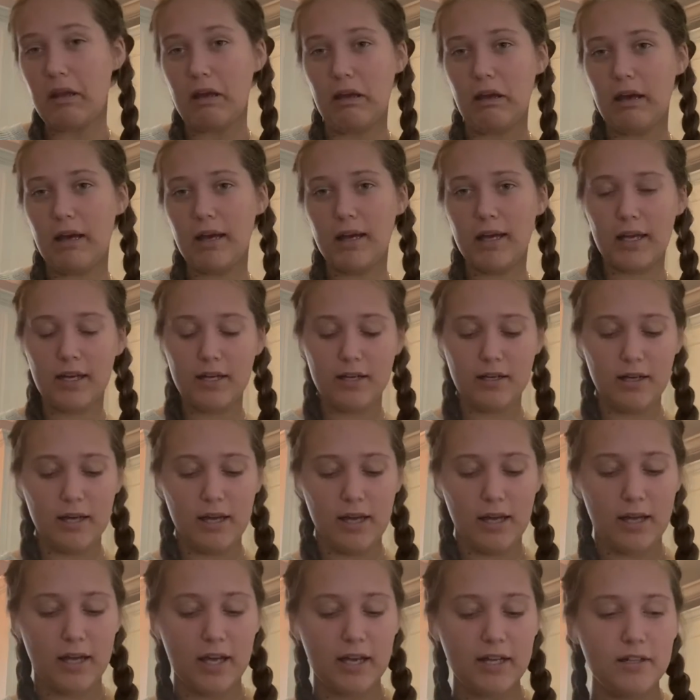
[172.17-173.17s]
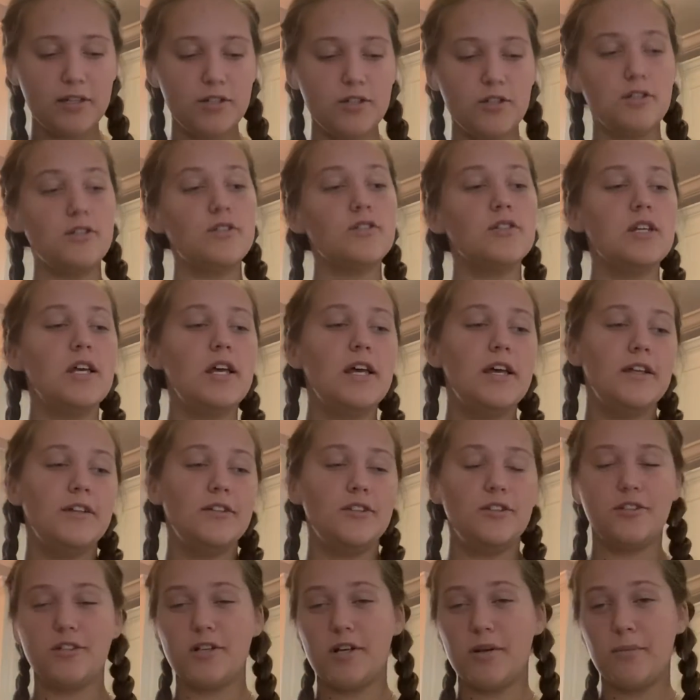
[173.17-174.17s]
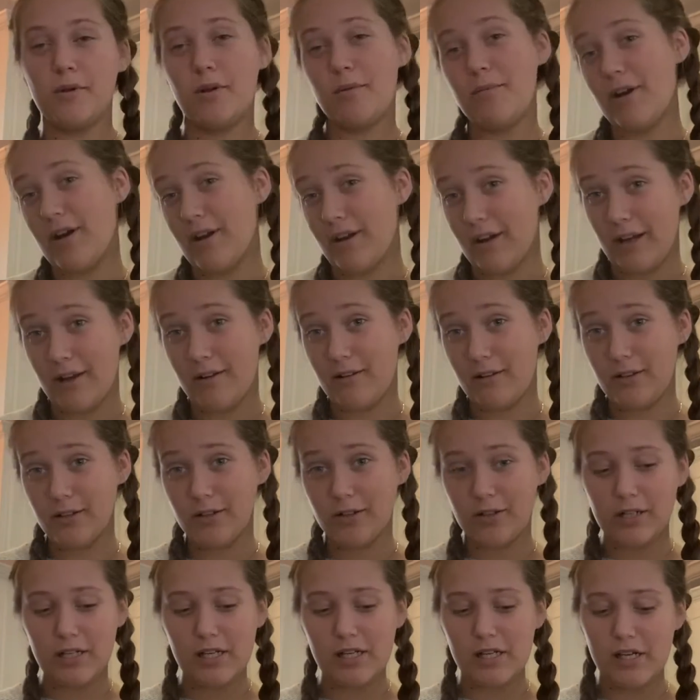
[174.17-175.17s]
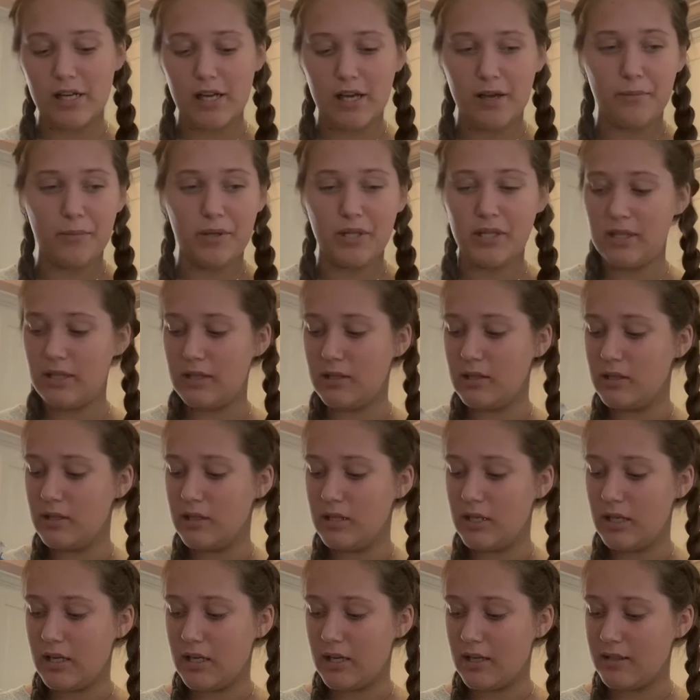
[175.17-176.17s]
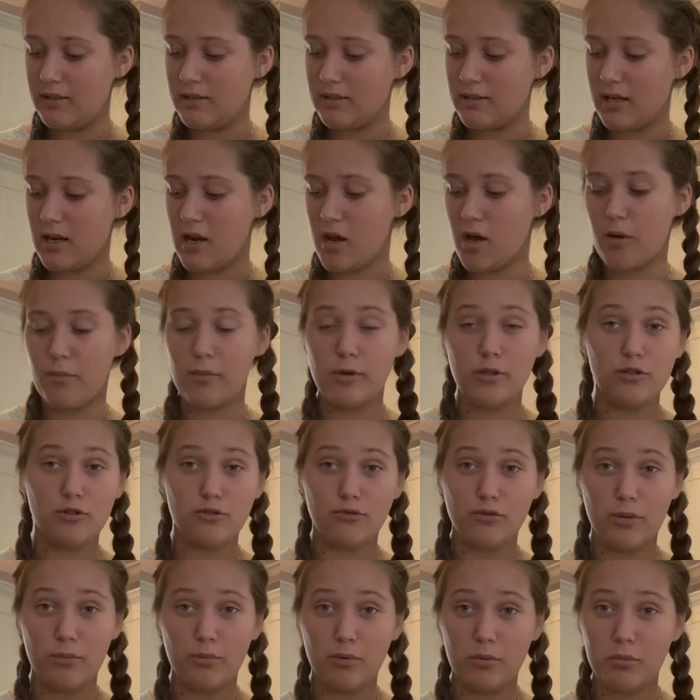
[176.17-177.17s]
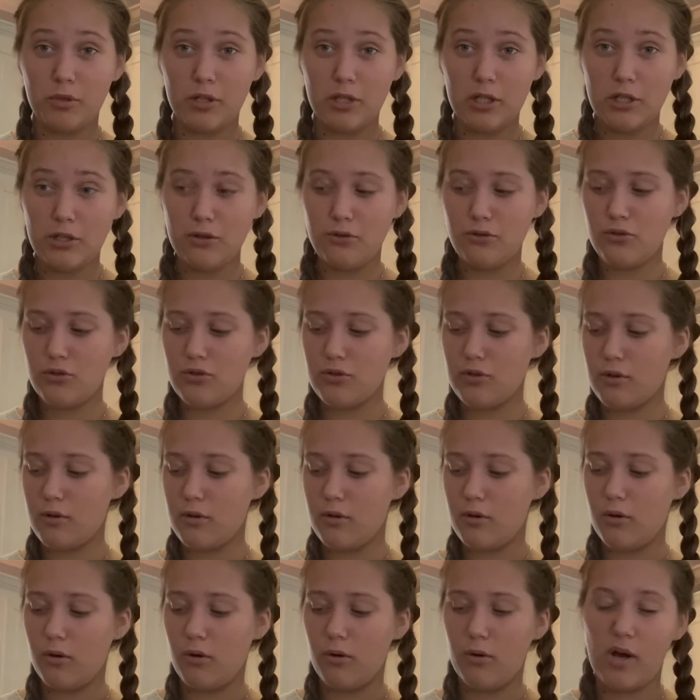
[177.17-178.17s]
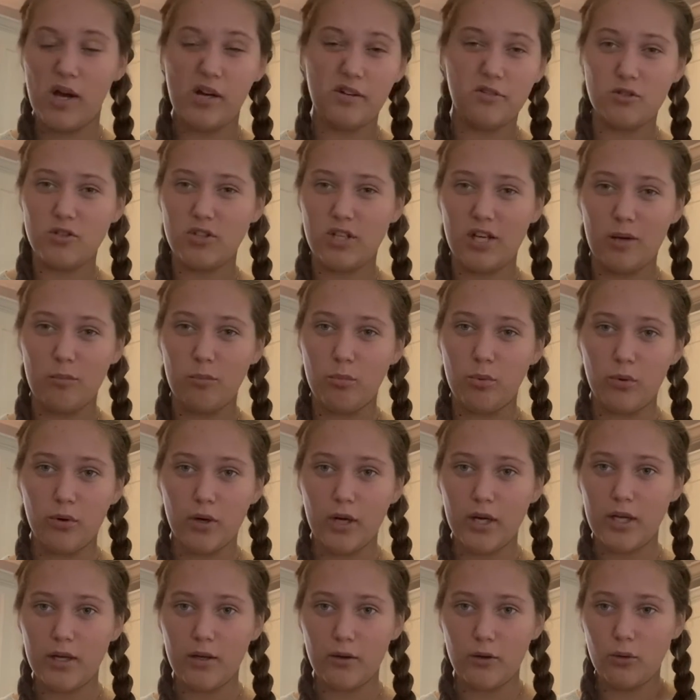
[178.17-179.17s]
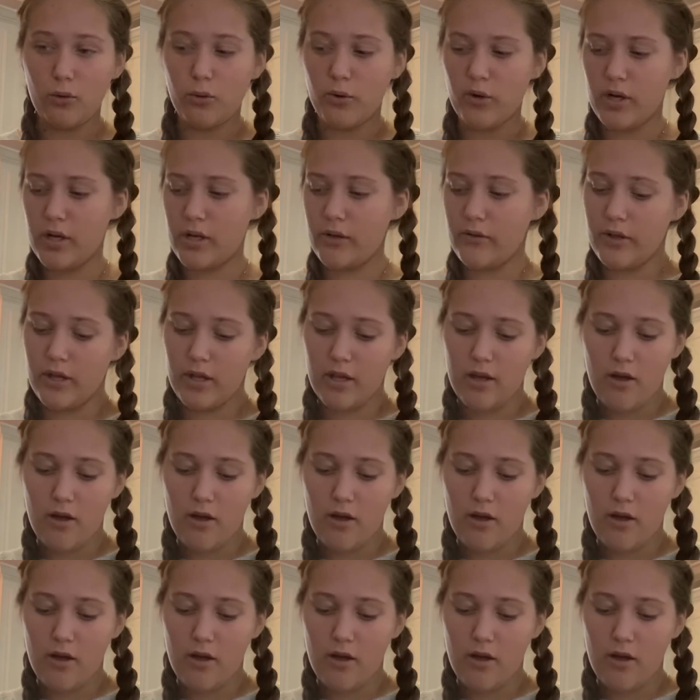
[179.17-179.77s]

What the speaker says: I kind of just determine about how hungry I am, and then I decide how much shrimp I'm going to use. So I'll just kind of pour it accordingly.